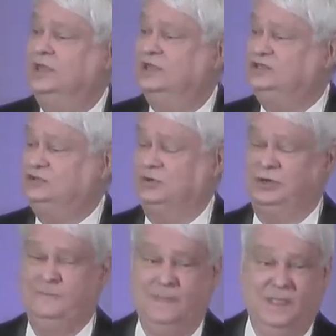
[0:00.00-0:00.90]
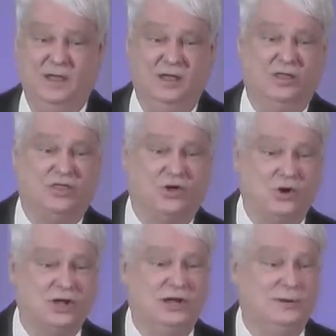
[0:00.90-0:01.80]
history,
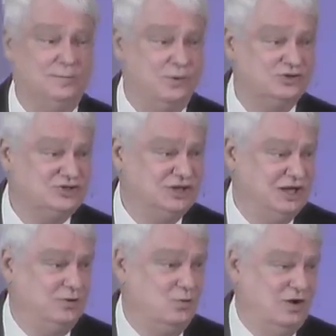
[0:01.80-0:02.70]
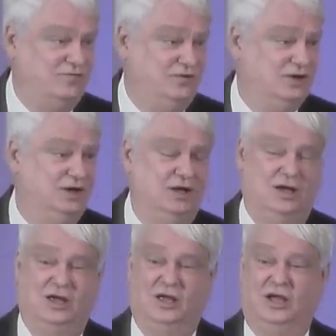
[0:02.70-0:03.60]
30% roughly
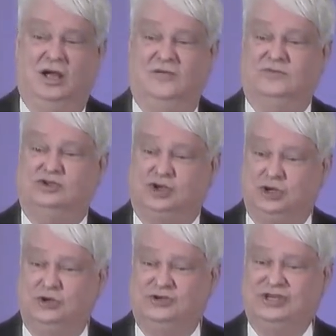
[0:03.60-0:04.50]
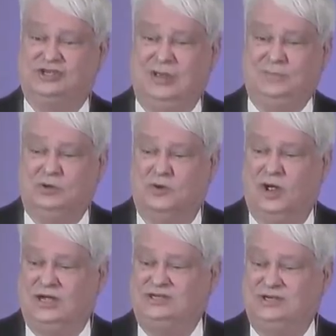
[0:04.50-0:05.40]
of Jews accepted
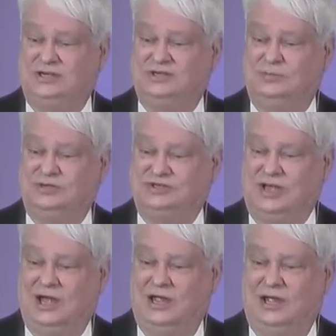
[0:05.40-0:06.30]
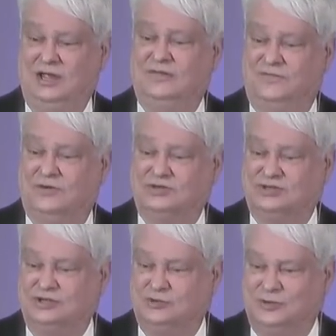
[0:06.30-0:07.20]
Christ as their Messiah in the first
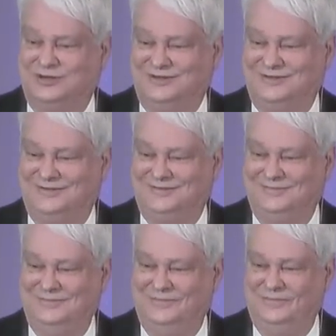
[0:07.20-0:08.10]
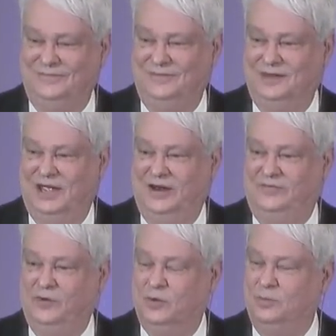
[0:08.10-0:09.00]
century. And
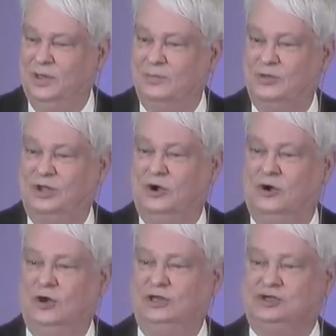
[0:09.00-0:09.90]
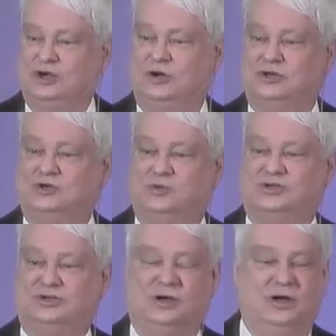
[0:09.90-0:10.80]
if you remember, the early church was